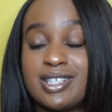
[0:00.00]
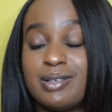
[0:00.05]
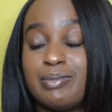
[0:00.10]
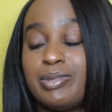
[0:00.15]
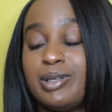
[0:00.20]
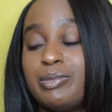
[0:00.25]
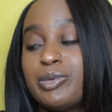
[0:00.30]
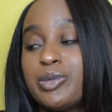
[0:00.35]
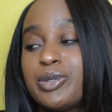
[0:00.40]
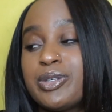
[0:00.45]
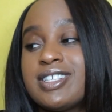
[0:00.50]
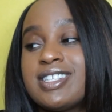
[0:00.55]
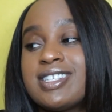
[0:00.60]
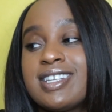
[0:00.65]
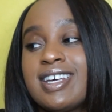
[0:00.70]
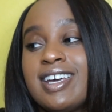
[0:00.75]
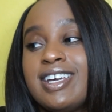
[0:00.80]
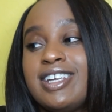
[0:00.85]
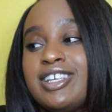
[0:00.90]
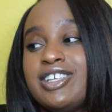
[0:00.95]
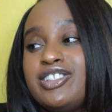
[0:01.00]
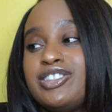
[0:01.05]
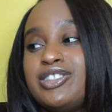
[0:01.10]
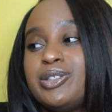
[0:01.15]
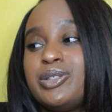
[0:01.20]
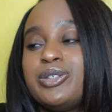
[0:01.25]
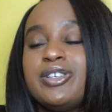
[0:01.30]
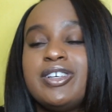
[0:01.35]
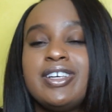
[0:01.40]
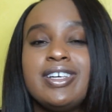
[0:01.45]
Some people are saying you
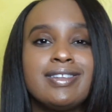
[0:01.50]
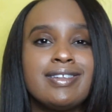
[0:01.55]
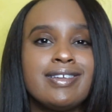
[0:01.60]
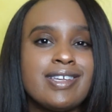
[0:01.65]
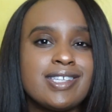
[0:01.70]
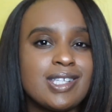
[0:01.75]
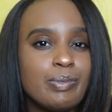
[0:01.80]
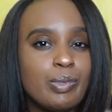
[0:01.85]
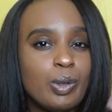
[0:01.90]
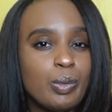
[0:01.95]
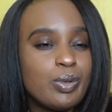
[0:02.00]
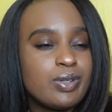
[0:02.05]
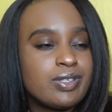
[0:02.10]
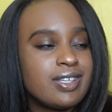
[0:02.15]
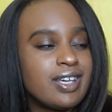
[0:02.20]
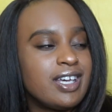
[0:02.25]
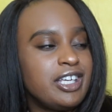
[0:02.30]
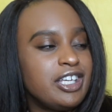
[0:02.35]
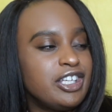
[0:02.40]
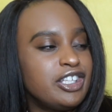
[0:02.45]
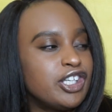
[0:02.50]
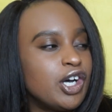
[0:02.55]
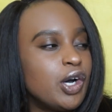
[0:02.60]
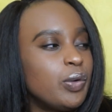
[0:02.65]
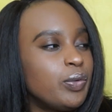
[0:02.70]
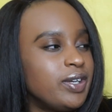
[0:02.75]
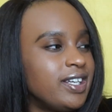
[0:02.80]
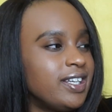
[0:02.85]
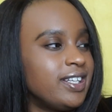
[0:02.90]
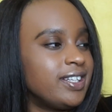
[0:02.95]
do need this, some people saying you
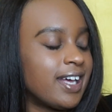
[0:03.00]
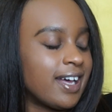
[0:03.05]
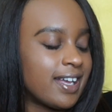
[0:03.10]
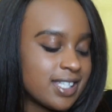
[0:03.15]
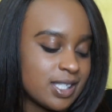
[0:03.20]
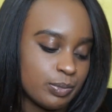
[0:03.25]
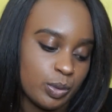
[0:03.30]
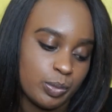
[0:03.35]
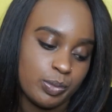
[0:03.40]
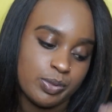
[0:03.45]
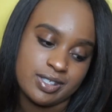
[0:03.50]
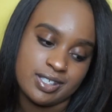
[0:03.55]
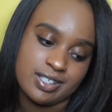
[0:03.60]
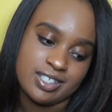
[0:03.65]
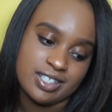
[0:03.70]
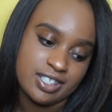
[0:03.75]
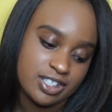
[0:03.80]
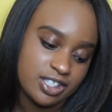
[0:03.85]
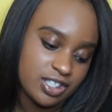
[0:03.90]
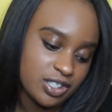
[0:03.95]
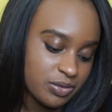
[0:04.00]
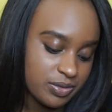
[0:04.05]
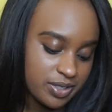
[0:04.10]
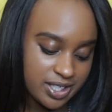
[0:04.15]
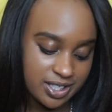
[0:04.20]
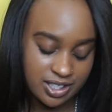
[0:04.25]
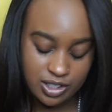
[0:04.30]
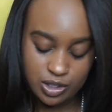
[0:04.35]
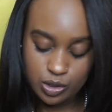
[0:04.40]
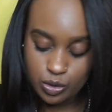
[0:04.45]
don't need that, some people saying you don't
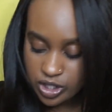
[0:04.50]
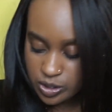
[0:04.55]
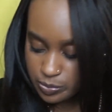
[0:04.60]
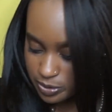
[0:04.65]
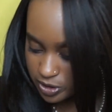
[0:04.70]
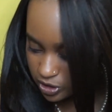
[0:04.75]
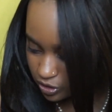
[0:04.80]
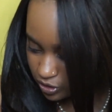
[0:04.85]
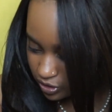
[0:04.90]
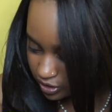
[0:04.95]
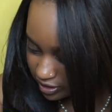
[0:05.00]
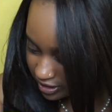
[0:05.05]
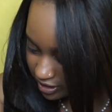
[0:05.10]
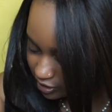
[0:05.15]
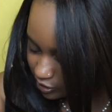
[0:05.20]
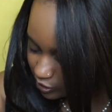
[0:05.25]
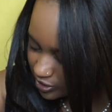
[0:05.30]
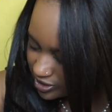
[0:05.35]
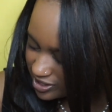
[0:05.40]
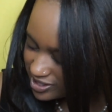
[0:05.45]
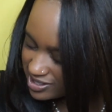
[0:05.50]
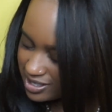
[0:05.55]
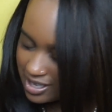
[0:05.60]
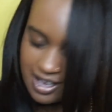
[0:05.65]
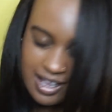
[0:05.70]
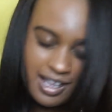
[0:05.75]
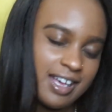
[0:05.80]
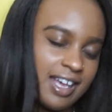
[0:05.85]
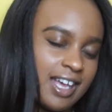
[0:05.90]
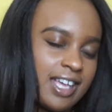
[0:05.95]
need to do this but you do need to do this,
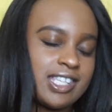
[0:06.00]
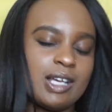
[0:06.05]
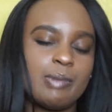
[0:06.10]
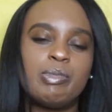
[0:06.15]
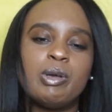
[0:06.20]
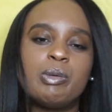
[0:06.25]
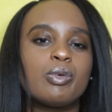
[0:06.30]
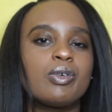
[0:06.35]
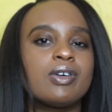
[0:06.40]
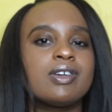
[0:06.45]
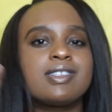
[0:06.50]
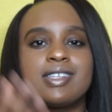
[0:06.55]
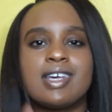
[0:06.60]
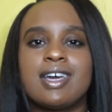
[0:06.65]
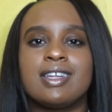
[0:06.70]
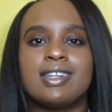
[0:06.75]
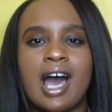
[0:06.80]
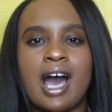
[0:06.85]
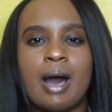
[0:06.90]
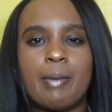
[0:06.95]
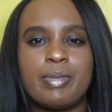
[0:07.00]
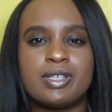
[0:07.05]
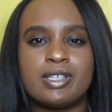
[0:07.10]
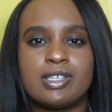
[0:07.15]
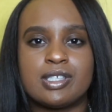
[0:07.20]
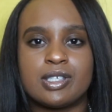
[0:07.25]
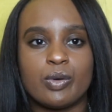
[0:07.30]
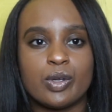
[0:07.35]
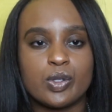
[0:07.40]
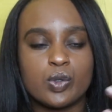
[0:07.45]
some people are saying the
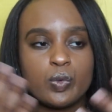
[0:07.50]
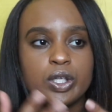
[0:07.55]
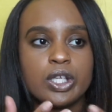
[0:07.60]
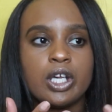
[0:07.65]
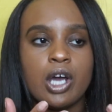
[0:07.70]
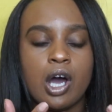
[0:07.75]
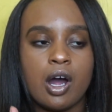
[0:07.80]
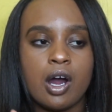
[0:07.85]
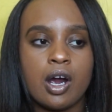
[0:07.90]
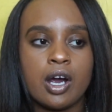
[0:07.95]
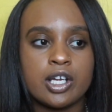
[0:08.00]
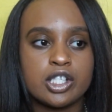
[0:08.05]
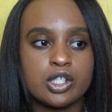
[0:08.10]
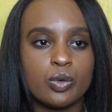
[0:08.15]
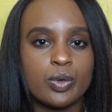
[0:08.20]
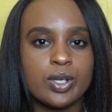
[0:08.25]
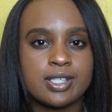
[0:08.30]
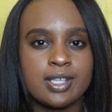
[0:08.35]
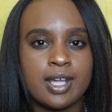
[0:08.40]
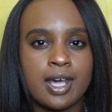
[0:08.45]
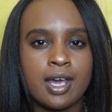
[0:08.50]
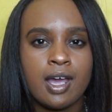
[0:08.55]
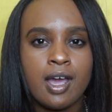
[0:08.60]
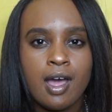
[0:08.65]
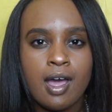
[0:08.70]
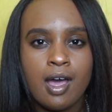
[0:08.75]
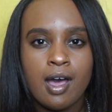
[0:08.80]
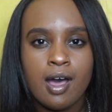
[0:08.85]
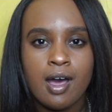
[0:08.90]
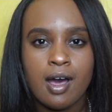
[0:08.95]
opposite. So it's really hard. So it's like
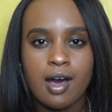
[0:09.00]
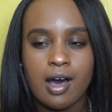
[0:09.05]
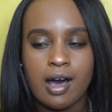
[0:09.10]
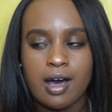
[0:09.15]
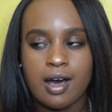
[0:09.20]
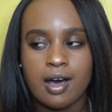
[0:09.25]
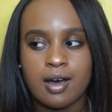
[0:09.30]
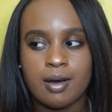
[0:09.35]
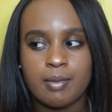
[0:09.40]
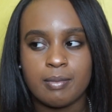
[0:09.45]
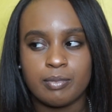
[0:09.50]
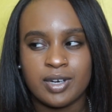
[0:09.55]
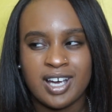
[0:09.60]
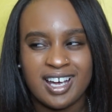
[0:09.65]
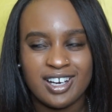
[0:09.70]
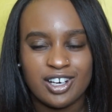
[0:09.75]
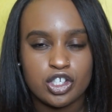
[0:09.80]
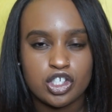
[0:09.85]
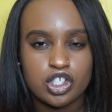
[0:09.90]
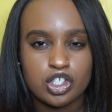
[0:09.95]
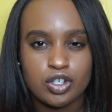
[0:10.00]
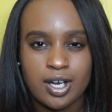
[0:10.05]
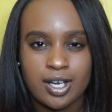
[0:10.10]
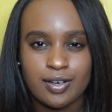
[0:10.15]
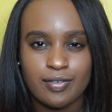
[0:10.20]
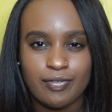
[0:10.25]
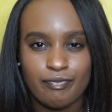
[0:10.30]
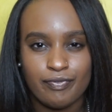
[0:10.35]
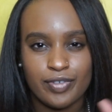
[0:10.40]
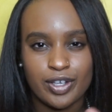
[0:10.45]
kind of trying
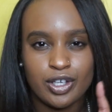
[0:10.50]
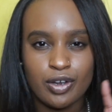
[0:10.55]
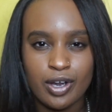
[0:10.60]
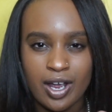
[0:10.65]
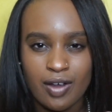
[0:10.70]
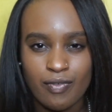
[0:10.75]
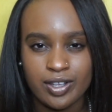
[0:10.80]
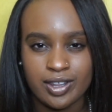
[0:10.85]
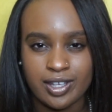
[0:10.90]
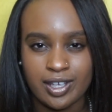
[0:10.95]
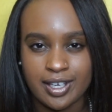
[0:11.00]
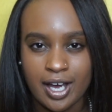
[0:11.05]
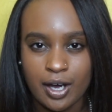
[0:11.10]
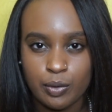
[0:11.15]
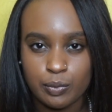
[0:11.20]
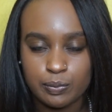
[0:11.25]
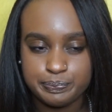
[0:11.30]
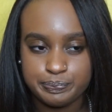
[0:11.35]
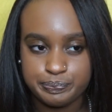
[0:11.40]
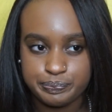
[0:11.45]
to figure everything out.